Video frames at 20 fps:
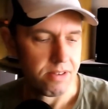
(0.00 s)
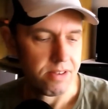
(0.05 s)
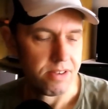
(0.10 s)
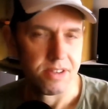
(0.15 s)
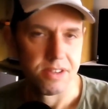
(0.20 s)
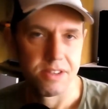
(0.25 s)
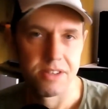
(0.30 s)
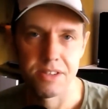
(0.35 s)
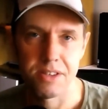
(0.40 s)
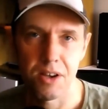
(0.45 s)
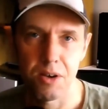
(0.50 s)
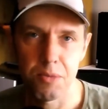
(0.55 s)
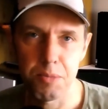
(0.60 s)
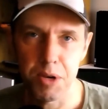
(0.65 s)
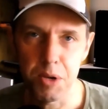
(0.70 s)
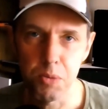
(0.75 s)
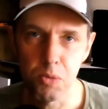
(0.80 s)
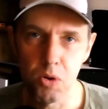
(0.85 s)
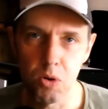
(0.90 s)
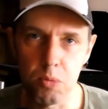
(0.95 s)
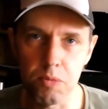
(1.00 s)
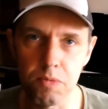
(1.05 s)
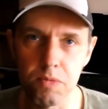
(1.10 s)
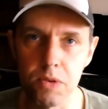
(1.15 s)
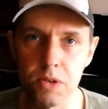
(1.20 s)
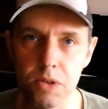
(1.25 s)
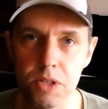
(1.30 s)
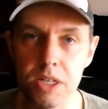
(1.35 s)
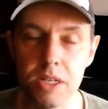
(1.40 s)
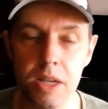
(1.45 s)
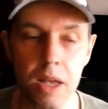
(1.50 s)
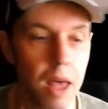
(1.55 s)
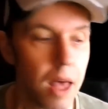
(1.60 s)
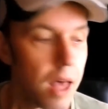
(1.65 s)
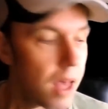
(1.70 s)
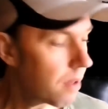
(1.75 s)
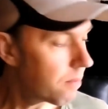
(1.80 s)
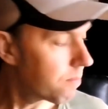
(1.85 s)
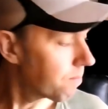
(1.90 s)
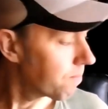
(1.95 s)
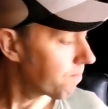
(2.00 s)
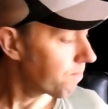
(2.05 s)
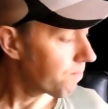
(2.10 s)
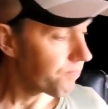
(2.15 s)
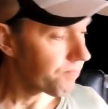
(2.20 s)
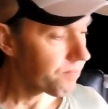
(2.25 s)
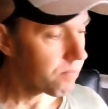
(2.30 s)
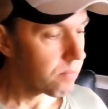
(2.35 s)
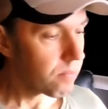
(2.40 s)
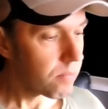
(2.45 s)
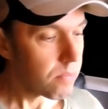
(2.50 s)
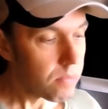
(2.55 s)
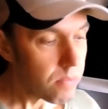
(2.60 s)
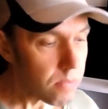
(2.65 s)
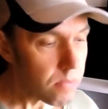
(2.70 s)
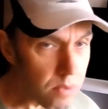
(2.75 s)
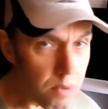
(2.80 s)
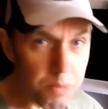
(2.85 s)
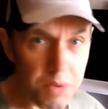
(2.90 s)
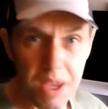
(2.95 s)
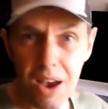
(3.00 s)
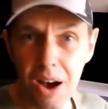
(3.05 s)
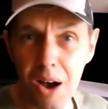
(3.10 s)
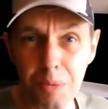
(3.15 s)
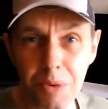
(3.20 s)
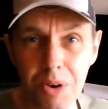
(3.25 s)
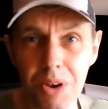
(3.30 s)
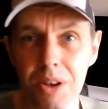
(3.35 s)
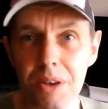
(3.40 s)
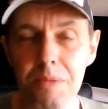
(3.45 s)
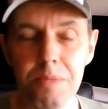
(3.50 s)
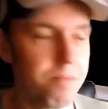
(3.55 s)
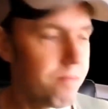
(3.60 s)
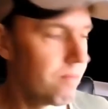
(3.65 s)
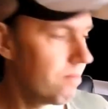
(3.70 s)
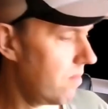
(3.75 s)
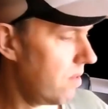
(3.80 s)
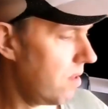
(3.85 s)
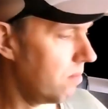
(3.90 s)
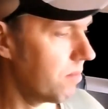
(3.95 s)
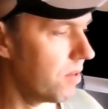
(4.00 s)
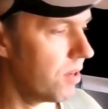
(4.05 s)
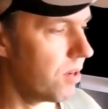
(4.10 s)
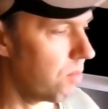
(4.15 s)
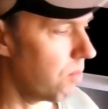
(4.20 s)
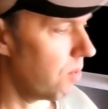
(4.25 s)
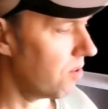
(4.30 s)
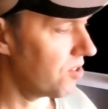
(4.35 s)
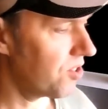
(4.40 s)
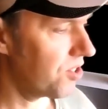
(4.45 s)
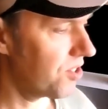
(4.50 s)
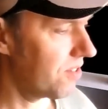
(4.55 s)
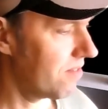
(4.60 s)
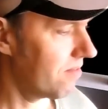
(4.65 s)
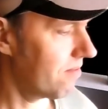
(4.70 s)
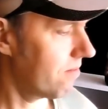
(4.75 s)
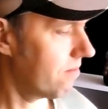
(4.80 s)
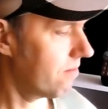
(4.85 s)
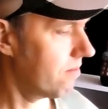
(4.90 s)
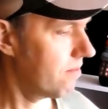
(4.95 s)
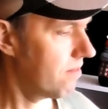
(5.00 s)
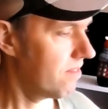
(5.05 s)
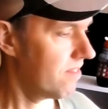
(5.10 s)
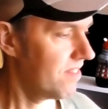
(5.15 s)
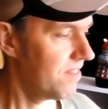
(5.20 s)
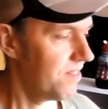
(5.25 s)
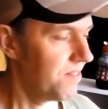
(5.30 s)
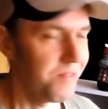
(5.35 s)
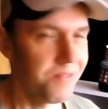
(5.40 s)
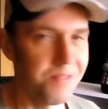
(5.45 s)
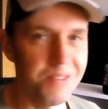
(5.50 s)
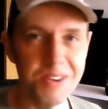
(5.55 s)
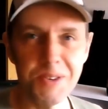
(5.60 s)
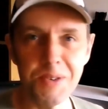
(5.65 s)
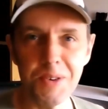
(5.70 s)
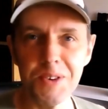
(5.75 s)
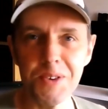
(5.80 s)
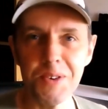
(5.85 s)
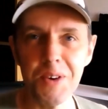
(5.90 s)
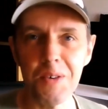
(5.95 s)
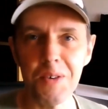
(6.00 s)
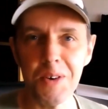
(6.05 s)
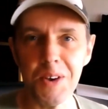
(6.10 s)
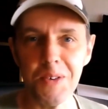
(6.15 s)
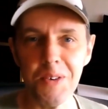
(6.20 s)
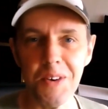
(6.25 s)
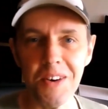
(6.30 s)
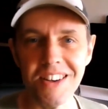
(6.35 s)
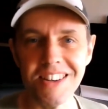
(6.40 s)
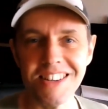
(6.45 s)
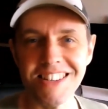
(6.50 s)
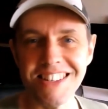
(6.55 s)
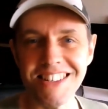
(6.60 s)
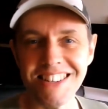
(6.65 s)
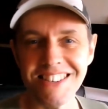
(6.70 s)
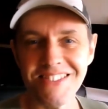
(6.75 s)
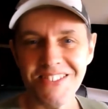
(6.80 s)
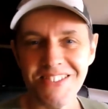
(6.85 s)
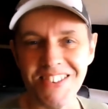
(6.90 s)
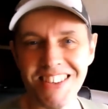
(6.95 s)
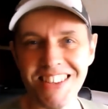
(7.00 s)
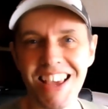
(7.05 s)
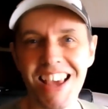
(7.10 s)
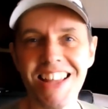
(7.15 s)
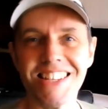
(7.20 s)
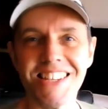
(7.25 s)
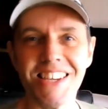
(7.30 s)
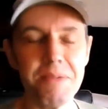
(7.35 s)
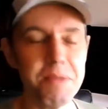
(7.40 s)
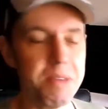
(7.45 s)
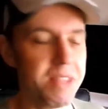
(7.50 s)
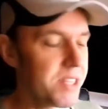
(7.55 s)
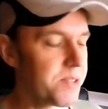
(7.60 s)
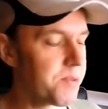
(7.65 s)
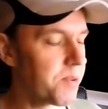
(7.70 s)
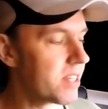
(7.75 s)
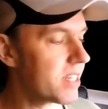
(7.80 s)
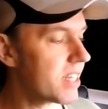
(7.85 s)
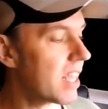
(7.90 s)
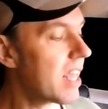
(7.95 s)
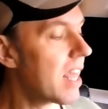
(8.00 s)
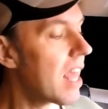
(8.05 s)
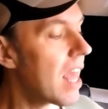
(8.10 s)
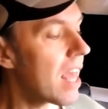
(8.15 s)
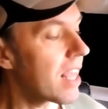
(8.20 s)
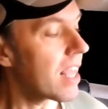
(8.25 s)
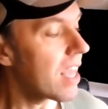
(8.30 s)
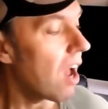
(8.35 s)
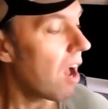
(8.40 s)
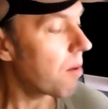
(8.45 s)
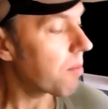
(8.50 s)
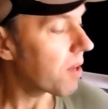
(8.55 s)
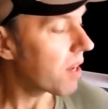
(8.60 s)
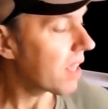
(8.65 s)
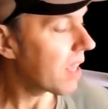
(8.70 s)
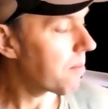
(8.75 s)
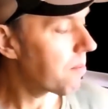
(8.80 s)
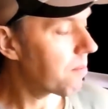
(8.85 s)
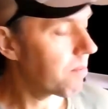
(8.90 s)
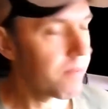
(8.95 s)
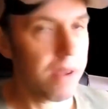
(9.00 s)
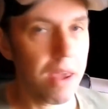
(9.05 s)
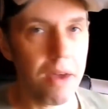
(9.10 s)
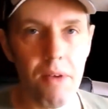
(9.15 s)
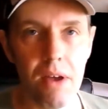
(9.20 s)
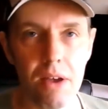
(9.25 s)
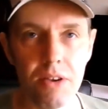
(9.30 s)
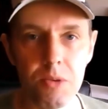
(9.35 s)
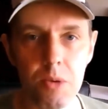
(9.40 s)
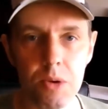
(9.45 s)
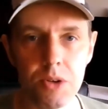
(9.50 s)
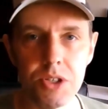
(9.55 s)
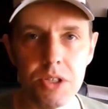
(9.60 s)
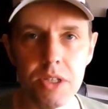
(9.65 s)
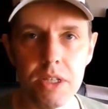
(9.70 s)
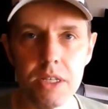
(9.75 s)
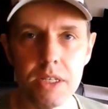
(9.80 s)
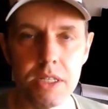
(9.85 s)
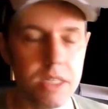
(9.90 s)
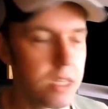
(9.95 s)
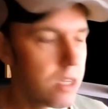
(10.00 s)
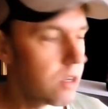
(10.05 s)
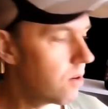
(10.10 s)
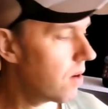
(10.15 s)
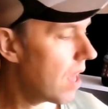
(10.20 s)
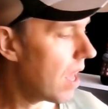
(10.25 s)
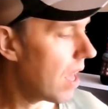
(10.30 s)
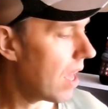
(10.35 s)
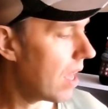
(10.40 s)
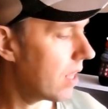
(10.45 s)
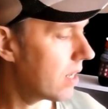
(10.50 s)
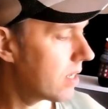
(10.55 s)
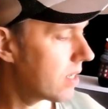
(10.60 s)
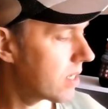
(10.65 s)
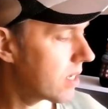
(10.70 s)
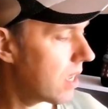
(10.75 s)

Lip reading: So many warm and fuzzies. Yeah, I'm gonna watch. Which one do I want to watch? Yeah, it's going to be this one, isn't it? Yeah, I'm going to get around to watching these soon, and